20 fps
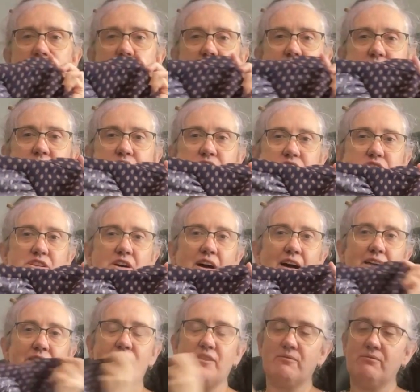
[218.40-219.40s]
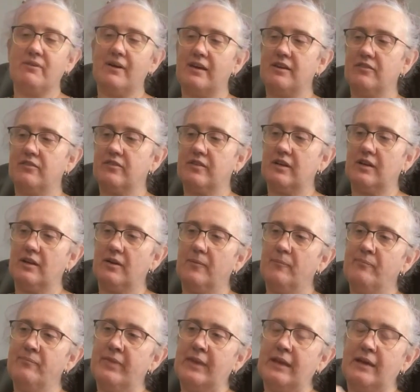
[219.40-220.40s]
inside the facing.
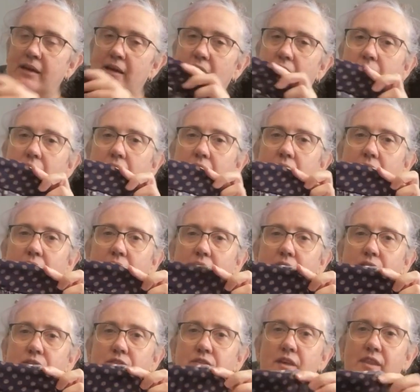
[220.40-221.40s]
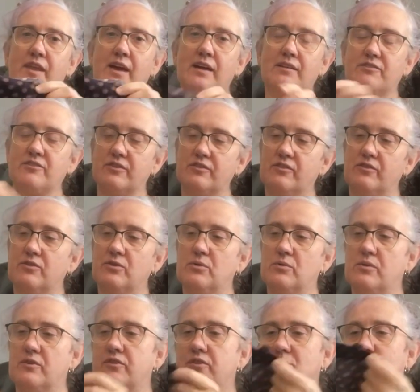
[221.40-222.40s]
And so that just
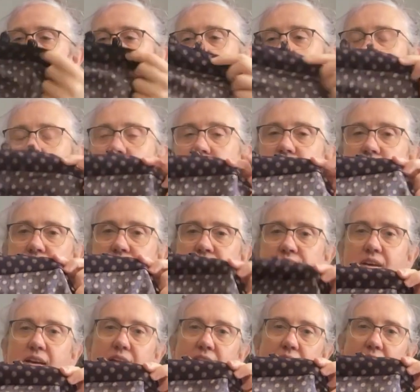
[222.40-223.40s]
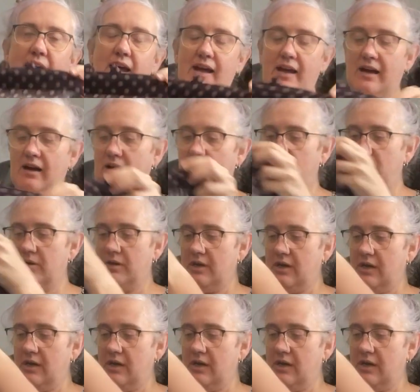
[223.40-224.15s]
took some changes in how